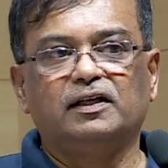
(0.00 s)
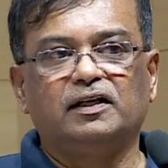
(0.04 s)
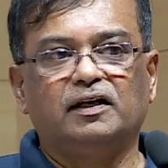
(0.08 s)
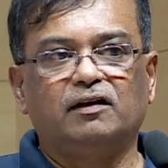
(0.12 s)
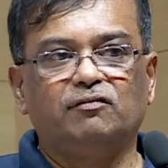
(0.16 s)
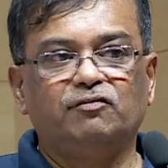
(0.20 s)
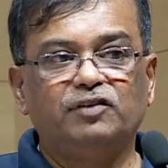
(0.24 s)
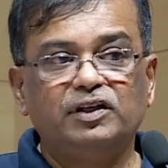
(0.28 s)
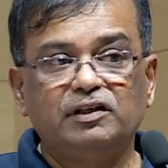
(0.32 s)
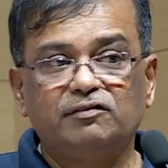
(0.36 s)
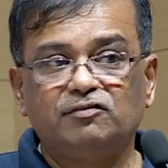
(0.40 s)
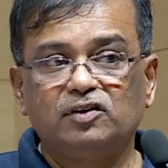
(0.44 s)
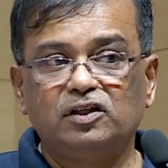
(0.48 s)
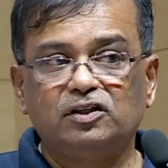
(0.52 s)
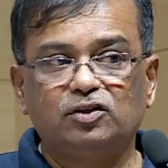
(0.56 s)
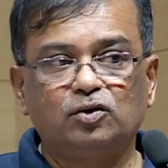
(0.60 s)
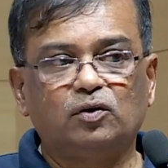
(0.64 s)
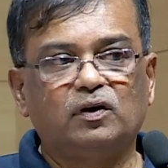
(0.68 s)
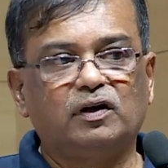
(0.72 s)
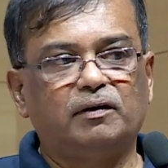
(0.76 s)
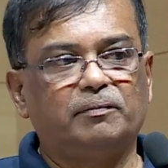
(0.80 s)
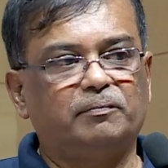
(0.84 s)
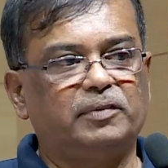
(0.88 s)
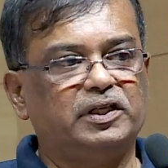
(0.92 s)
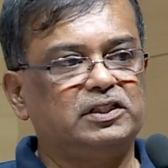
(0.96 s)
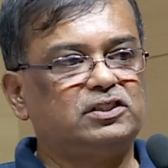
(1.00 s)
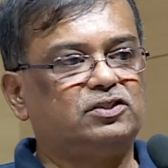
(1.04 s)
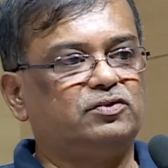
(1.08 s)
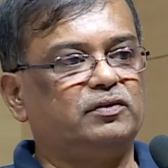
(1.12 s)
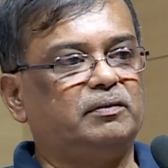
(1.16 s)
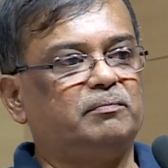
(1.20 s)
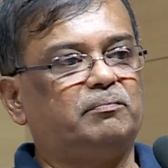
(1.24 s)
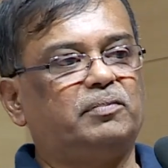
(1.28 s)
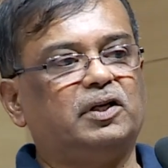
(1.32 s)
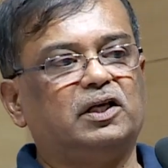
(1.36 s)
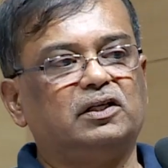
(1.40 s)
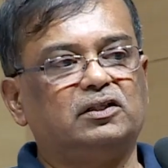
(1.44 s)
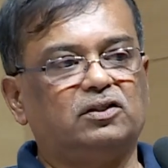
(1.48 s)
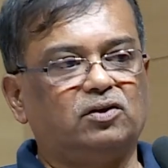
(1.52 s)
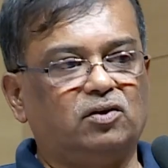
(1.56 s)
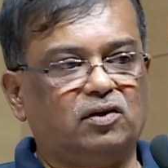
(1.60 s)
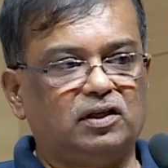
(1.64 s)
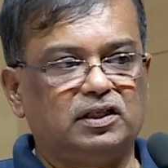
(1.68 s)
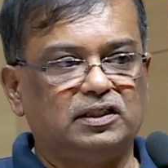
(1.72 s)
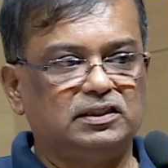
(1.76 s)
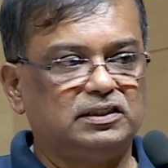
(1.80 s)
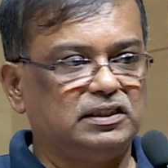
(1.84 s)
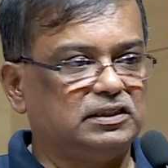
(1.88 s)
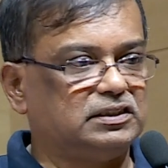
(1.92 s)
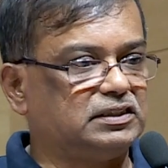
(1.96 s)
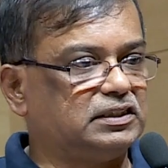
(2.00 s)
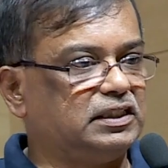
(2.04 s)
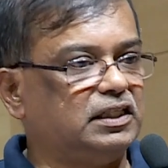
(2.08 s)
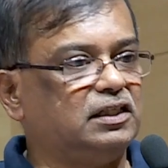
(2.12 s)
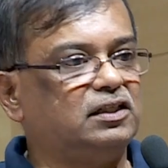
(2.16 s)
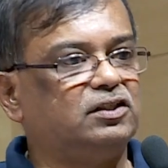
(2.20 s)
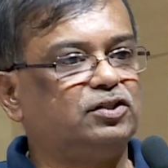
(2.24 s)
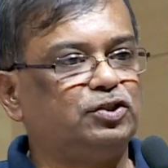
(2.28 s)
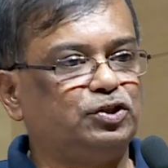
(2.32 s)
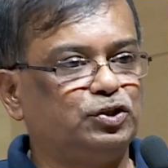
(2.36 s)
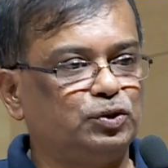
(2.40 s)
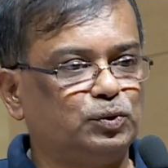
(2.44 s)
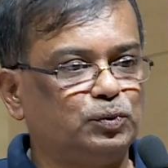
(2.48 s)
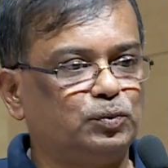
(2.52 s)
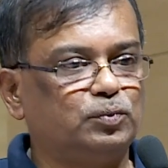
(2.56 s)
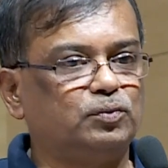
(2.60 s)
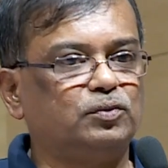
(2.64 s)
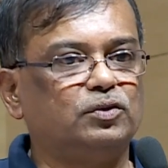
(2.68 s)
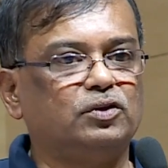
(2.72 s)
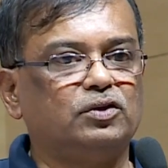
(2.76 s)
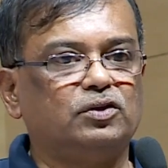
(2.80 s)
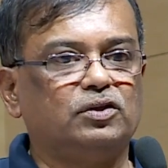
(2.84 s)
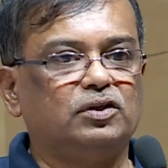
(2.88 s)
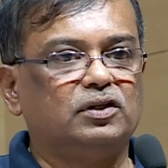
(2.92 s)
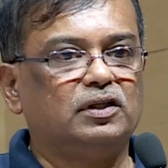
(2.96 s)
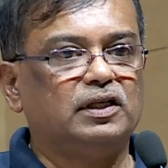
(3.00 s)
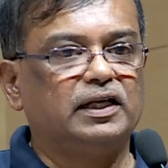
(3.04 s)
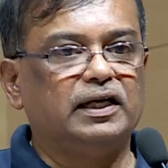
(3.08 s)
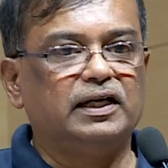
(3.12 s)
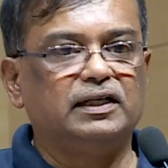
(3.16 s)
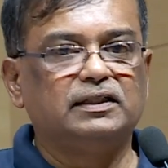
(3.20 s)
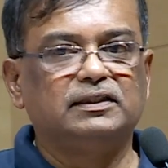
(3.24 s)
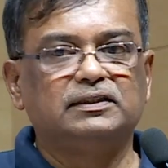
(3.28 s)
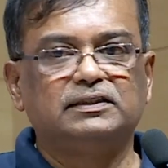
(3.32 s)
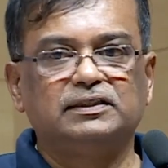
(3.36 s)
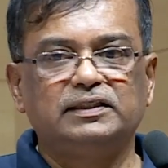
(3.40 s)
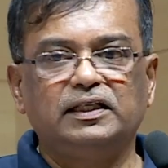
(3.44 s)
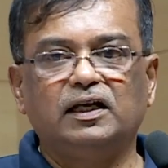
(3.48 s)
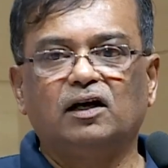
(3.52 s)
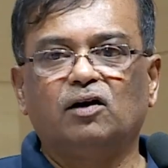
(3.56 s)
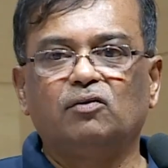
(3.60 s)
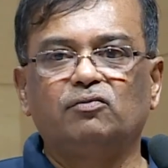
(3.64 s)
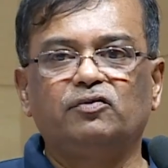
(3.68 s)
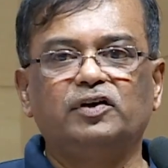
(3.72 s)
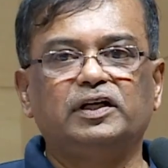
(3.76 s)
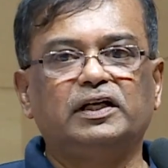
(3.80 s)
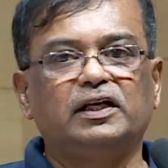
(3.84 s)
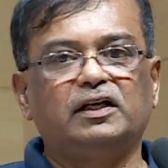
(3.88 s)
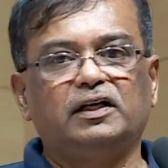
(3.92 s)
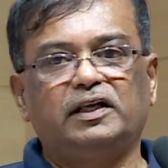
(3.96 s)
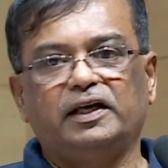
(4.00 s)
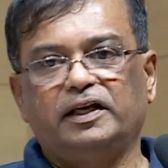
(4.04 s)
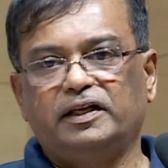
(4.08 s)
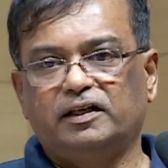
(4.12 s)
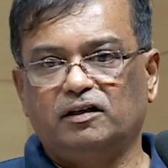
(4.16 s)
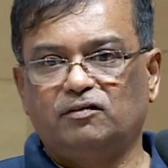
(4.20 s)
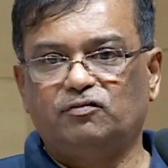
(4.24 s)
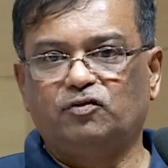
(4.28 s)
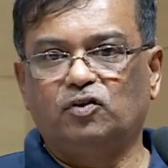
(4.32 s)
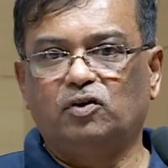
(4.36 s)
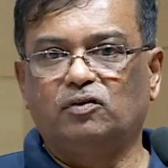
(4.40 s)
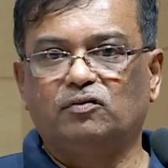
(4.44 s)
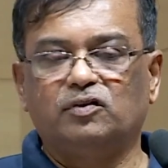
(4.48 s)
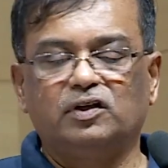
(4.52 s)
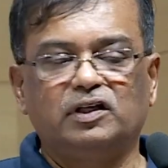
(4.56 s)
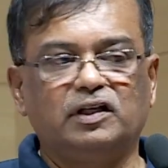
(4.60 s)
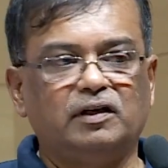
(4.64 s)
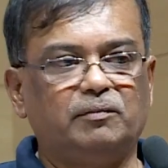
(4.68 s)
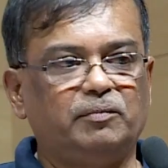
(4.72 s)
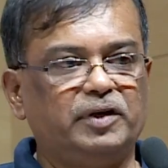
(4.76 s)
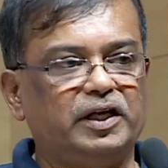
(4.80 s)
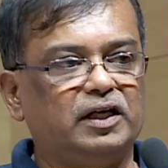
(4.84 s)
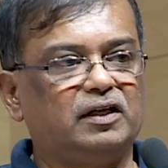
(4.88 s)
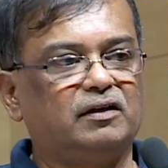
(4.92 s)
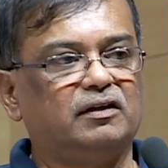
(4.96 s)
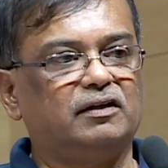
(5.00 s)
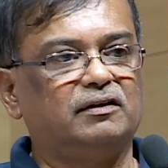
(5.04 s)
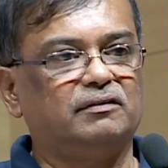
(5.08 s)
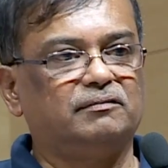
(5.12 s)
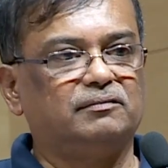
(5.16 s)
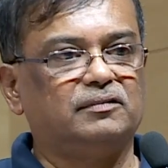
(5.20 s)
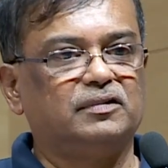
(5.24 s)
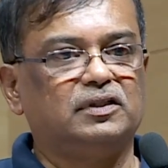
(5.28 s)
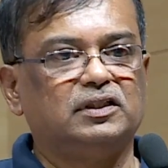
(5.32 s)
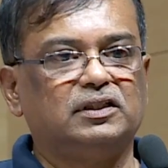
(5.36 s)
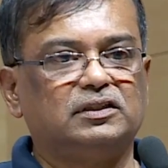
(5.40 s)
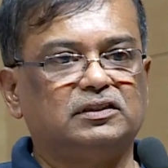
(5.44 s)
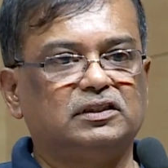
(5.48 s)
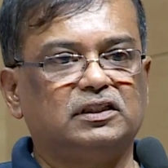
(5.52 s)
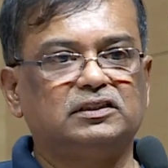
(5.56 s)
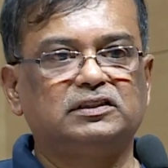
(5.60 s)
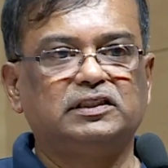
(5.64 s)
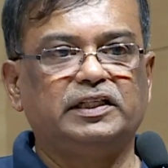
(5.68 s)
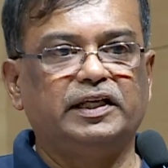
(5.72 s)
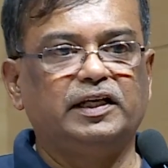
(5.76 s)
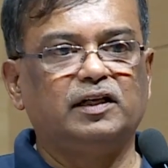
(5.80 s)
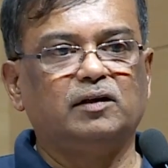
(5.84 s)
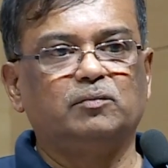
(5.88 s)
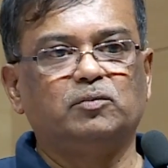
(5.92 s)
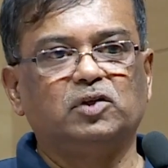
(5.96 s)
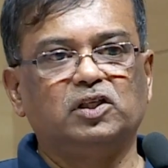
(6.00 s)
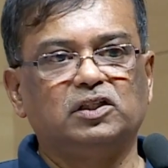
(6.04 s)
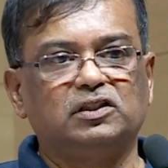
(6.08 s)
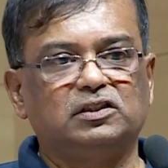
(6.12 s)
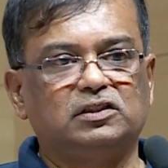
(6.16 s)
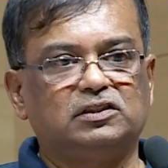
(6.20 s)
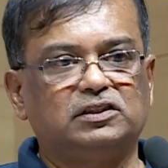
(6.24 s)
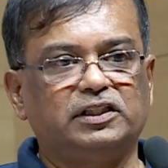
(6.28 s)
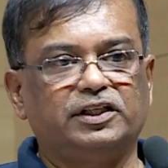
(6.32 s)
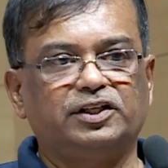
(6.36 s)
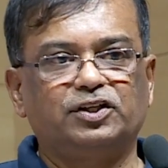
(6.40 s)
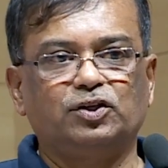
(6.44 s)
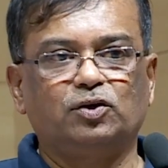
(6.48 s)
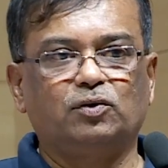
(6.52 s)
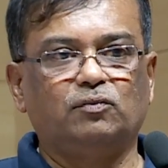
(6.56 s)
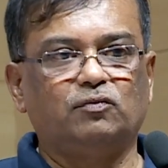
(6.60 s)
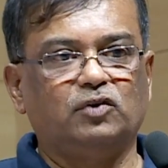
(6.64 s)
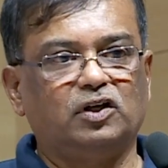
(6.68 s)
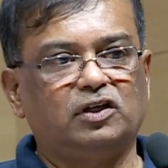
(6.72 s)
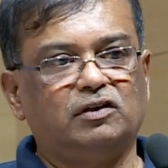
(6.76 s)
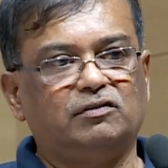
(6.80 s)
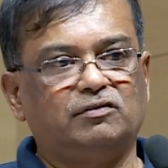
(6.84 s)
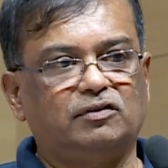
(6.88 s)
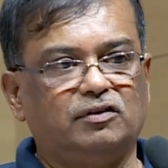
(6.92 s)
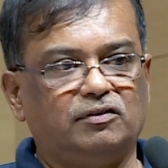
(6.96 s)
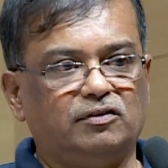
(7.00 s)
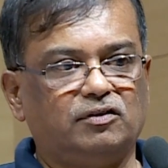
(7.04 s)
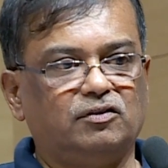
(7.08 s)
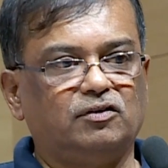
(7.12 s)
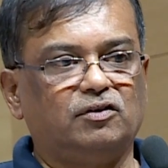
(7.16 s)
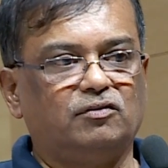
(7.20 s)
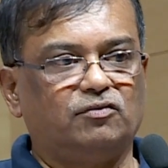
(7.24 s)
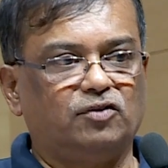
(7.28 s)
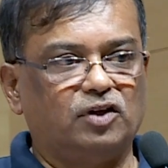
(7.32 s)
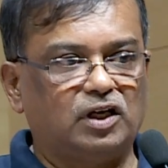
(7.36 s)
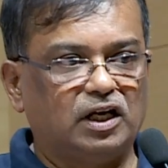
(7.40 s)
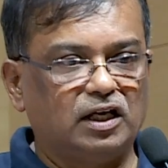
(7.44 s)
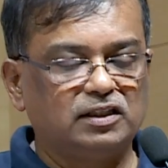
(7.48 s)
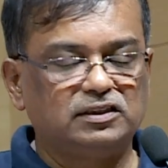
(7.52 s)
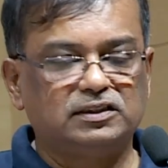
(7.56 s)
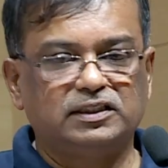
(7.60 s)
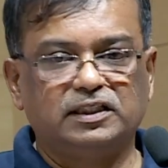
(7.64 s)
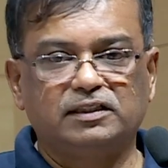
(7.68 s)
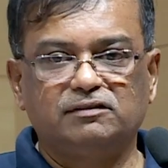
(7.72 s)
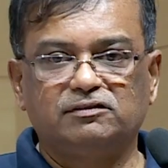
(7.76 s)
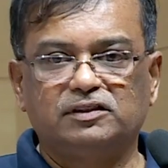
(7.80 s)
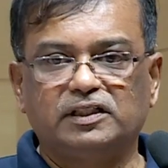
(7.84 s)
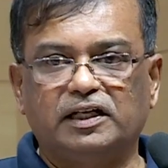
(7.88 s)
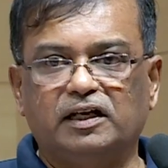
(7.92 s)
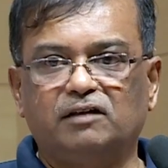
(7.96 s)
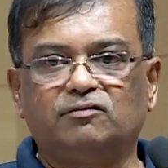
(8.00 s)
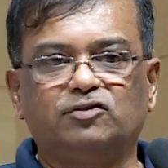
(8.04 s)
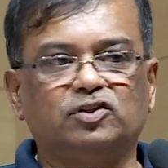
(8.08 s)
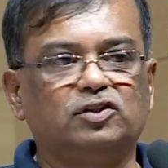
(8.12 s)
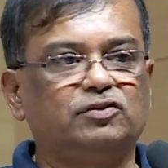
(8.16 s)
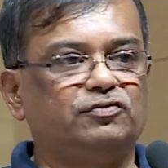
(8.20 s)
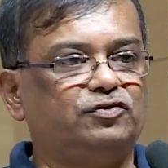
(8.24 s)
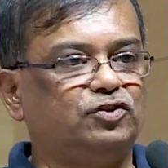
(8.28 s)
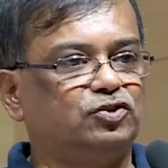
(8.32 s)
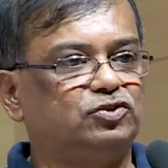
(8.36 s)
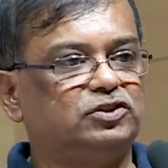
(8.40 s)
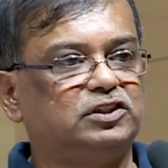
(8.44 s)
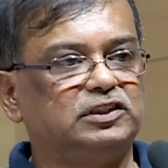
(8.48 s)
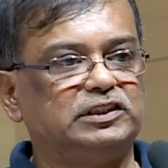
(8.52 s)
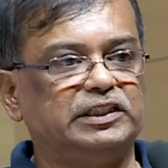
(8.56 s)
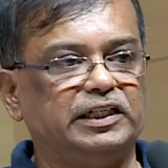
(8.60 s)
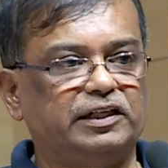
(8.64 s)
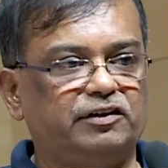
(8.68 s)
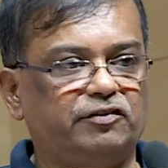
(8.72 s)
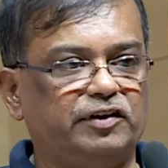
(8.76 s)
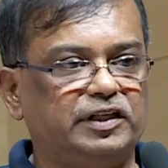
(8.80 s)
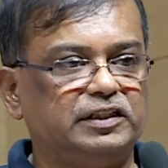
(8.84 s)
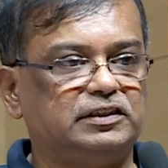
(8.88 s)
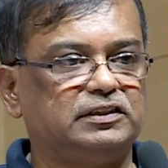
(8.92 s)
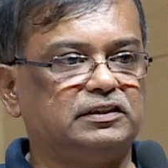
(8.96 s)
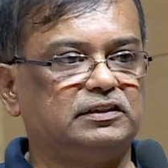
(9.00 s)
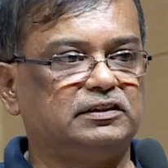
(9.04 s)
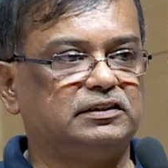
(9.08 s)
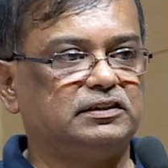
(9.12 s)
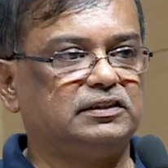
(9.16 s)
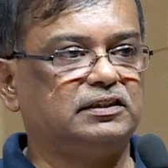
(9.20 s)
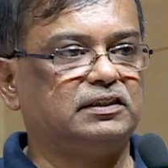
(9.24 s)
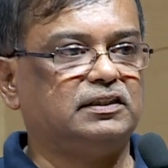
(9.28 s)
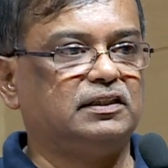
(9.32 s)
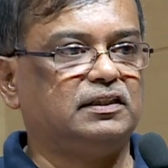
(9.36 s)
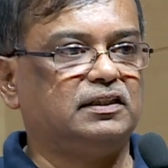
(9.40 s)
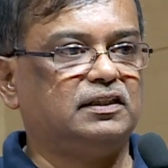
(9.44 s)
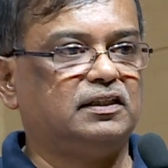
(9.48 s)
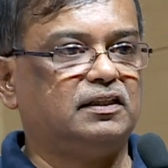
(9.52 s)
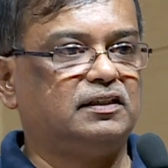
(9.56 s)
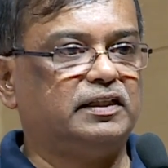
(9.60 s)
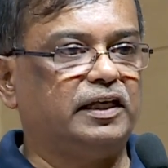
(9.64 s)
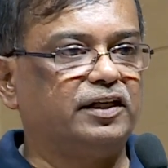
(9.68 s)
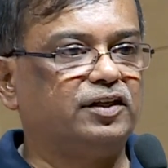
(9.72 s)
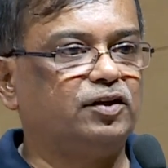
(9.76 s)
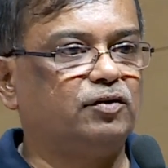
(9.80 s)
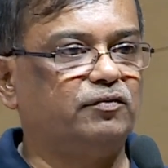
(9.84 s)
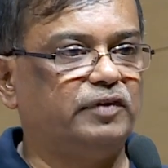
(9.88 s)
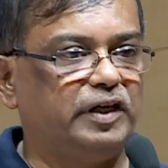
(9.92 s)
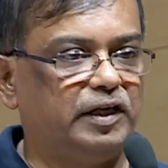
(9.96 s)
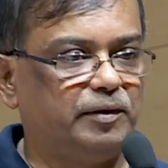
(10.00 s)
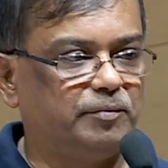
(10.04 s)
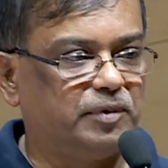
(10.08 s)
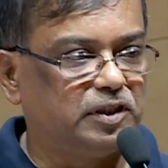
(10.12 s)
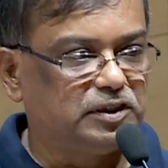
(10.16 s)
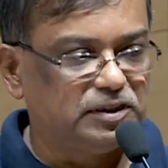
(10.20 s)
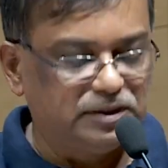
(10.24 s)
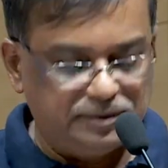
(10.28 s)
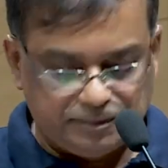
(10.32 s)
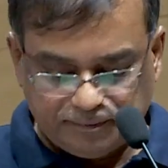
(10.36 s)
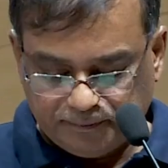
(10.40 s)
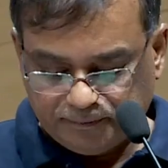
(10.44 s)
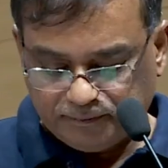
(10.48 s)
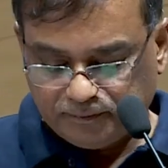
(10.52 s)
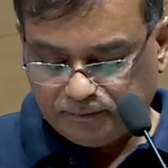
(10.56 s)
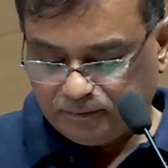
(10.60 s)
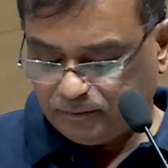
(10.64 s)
and we will do our best to impart knowledge and skill to you and see how we can take it forward and make a sustainable, secure world for ourselves and for the future generations. Thank you very much.